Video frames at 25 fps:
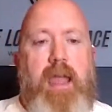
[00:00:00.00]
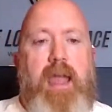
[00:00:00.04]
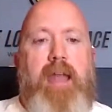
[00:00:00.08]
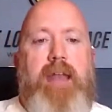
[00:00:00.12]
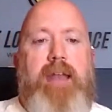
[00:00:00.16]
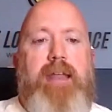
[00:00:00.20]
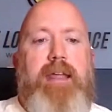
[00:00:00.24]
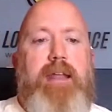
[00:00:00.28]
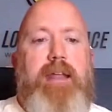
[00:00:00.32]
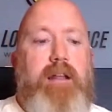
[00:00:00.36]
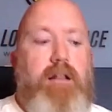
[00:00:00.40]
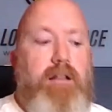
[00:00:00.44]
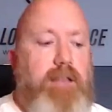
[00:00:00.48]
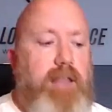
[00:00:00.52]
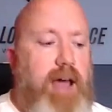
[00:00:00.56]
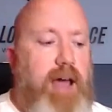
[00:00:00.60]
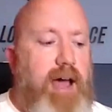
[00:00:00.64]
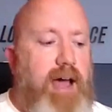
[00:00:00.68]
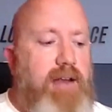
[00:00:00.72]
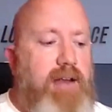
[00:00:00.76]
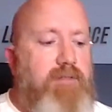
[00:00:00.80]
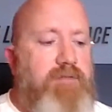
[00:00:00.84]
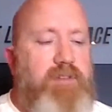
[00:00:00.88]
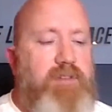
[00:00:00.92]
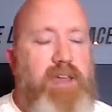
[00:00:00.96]
And in a
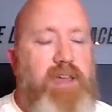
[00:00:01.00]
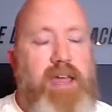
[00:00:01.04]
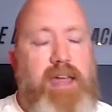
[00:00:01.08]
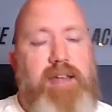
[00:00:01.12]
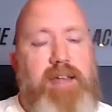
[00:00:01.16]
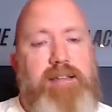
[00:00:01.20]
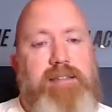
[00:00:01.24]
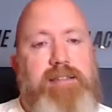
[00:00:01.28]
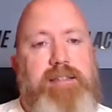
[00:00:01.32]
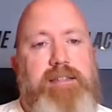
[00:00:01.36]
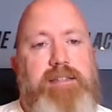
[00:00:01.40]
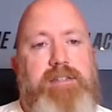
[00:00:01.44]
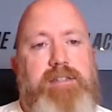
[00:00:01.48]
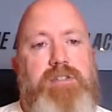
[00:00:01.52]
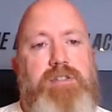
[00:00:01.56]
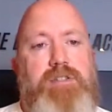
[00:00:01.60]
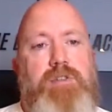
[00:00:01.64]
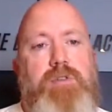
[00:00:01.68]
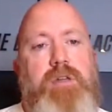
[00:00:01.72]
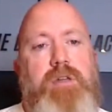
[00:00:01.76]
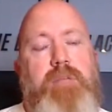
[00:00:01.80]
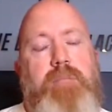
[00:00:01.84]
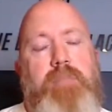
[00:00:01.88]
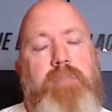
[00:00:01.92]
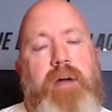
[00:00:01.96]
lot of cases,
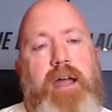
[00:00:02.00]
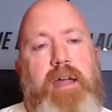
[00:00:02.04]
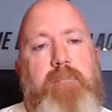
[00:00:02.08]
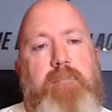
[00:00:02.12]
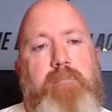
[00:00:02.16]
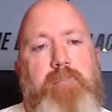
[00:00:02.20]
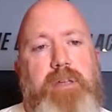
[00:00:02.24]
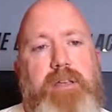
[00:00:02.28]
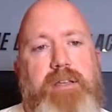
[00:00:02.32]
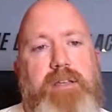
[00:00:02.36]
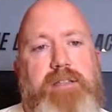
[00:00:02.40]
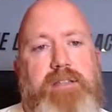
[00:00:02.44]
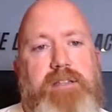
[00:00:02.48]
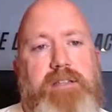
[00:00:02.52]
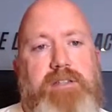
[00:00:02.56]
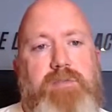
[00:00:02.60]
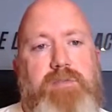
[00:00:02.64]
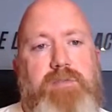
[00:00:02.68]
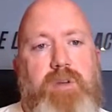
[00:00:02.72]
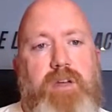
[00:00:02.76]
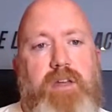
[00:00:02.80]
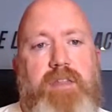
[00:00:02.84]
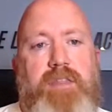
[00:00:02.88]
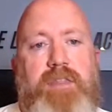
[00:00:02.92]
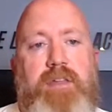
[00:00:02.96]
you can buy a
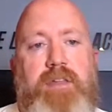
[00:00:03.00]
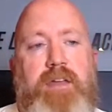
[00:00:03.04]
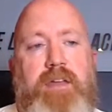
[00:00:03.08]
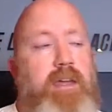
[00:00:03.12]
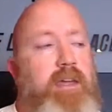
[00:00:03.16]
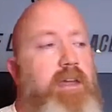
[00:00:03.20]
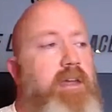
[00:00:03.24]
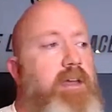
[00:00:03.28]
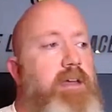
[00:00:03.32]
business with